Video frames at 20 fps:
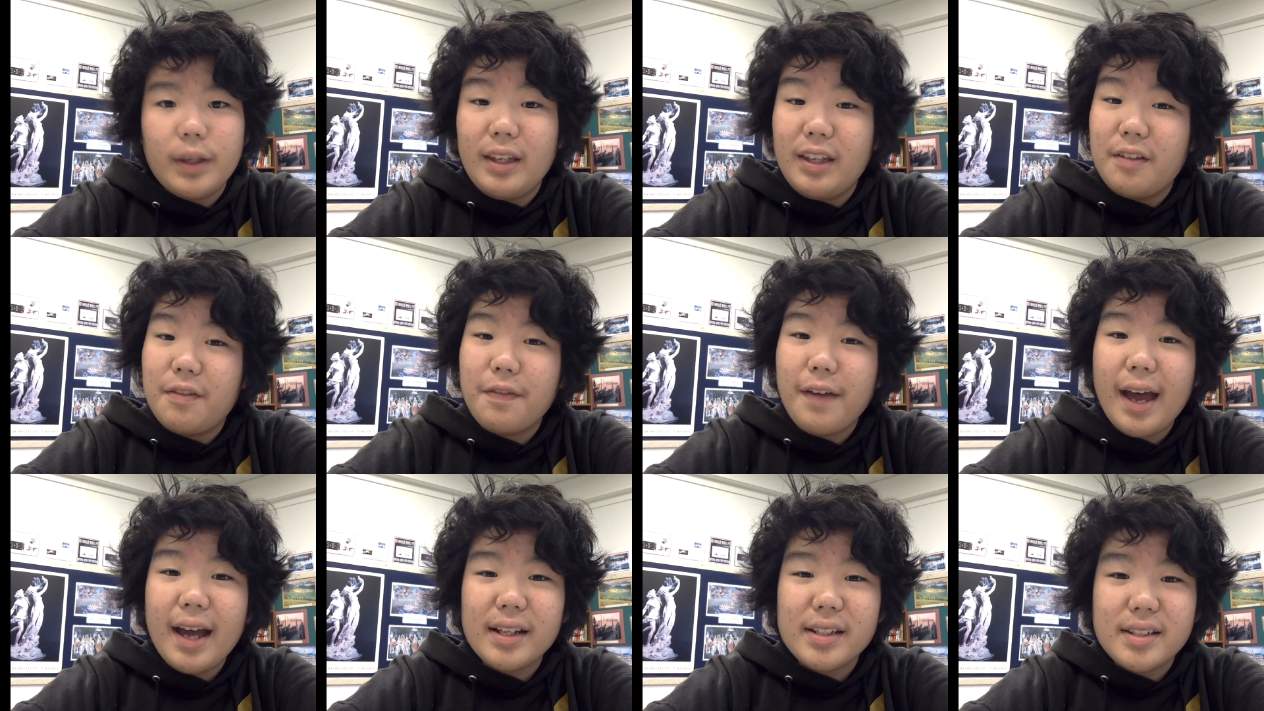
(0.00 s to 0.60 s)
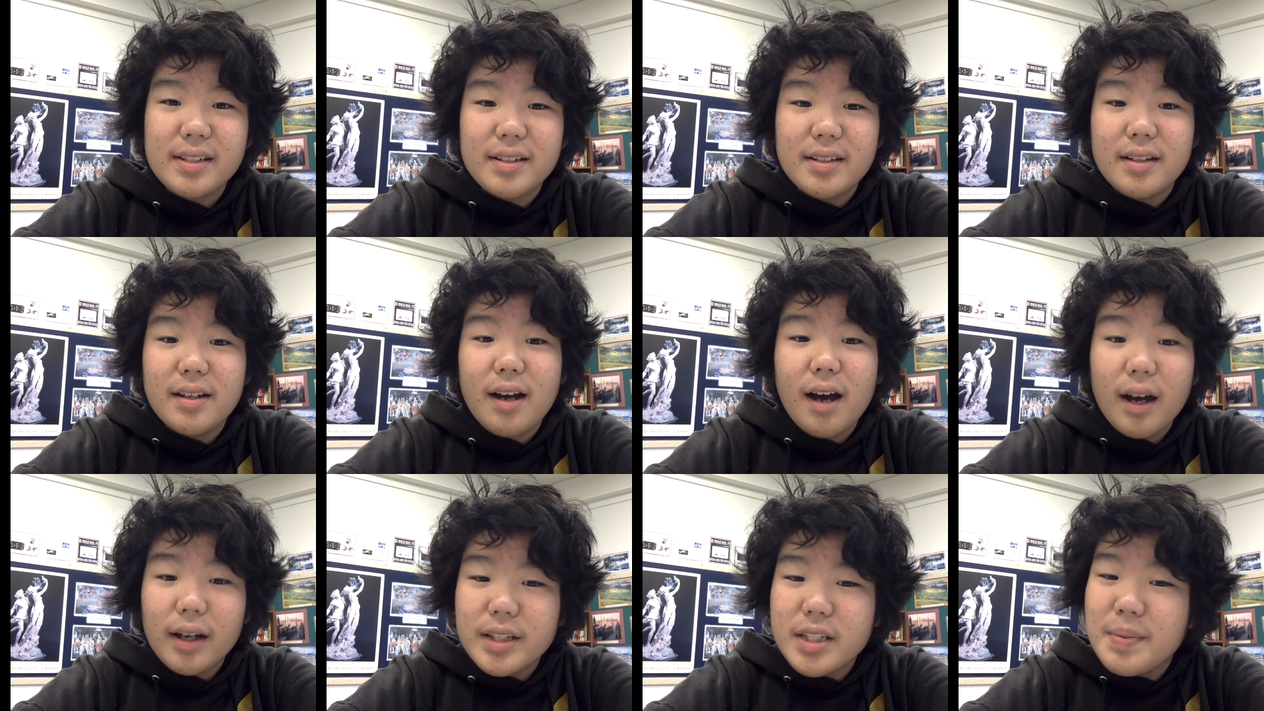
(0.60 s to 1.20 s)
In fact,
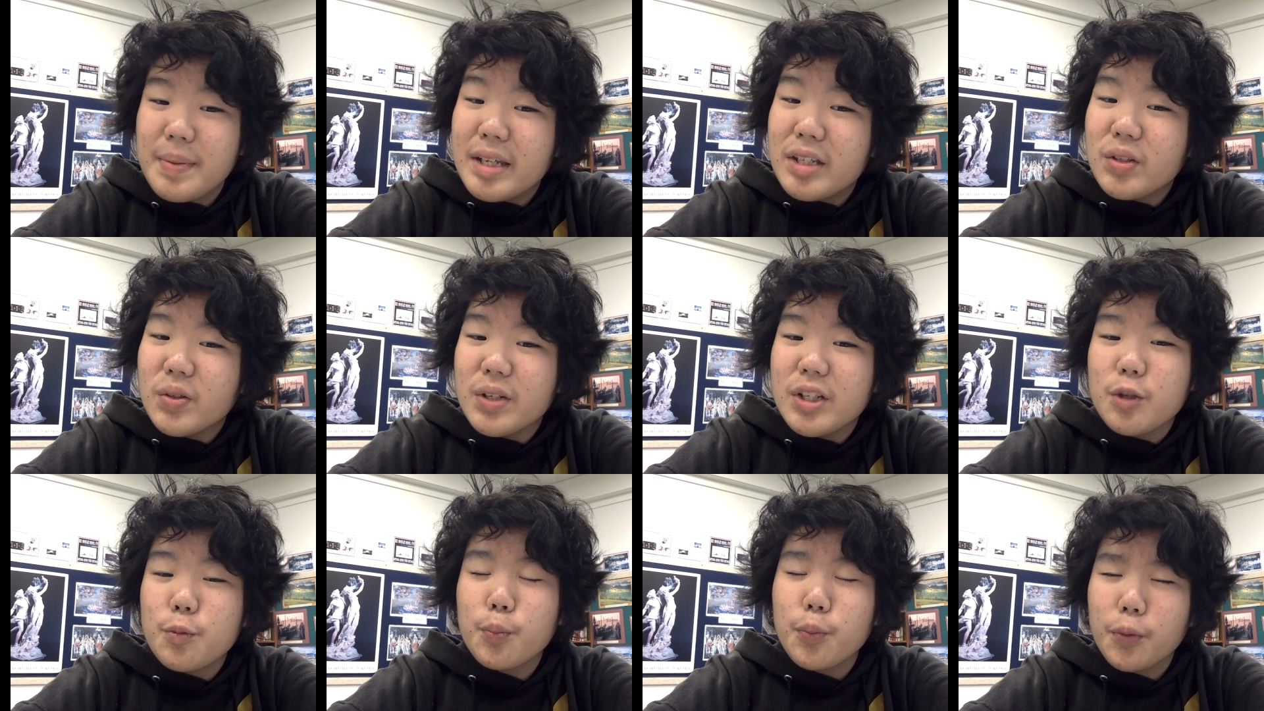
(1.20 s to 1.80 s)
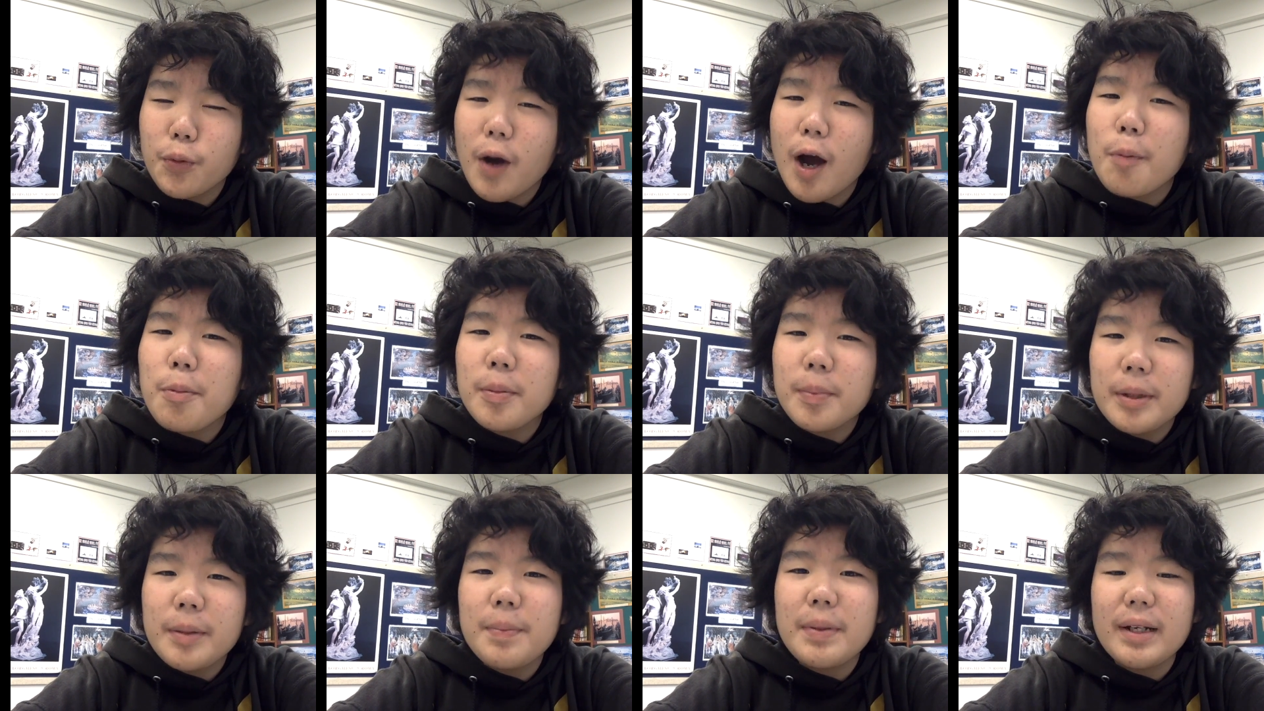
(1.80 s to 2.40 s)
oxybenzone has
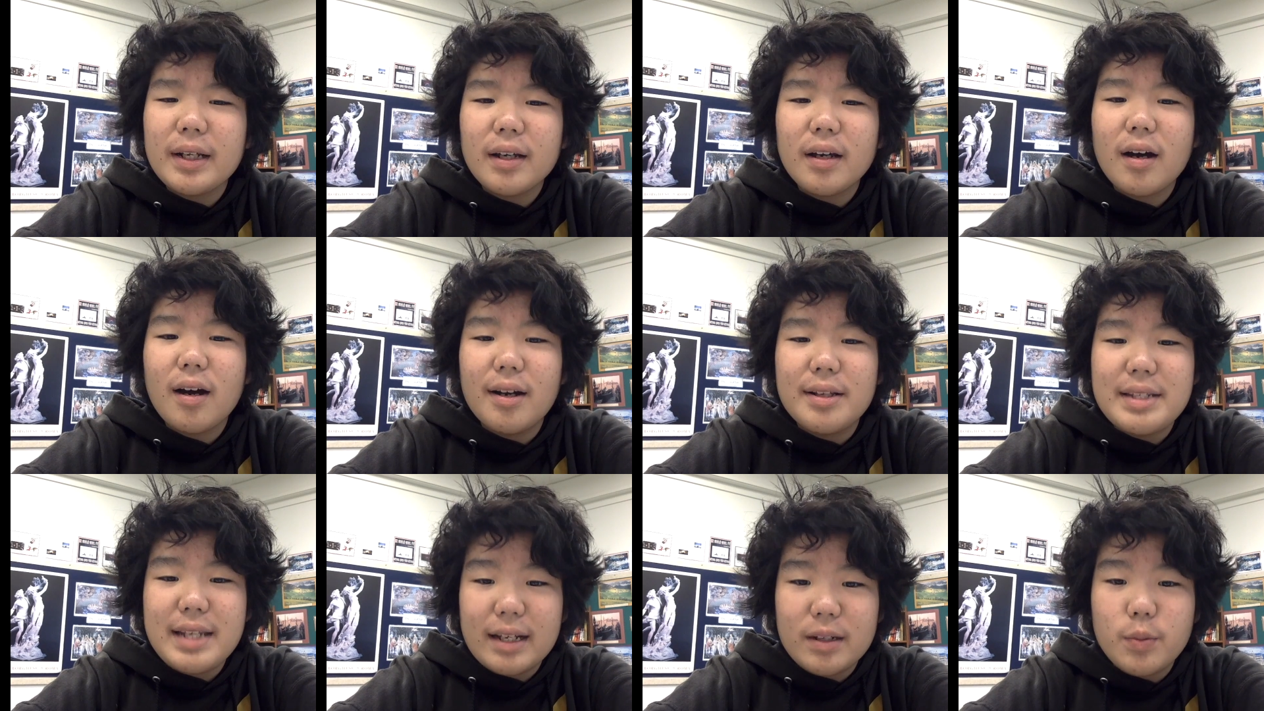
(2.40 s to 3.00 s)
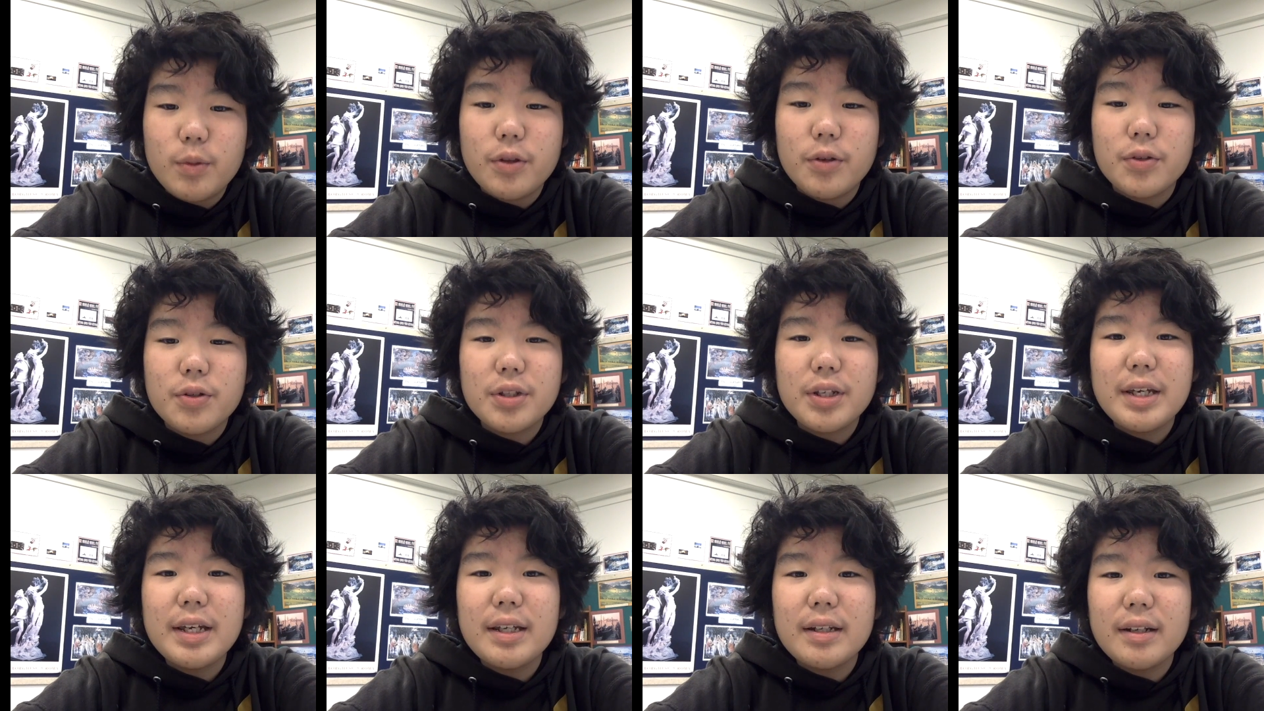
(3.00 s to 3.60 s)
probably been in contact with your
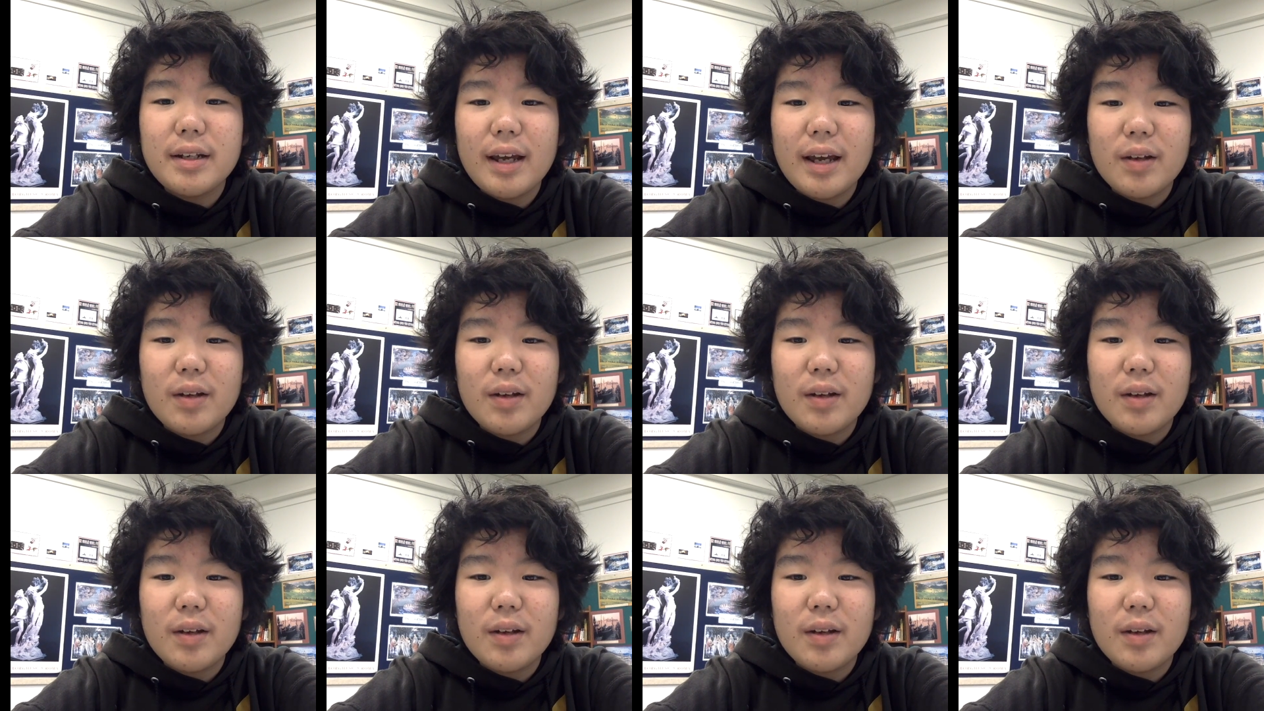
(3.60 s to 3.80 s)
skin